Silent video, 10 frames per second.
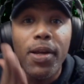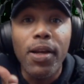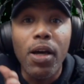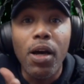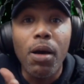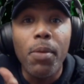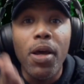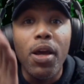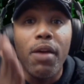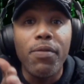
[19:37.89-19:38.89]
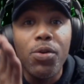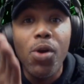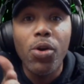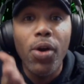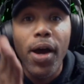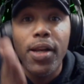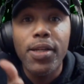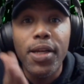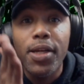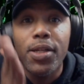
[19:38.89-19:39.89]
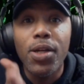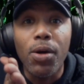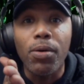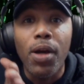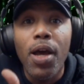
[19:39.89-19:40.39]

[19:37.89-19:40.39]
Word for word: club if you don't know how to take a joke.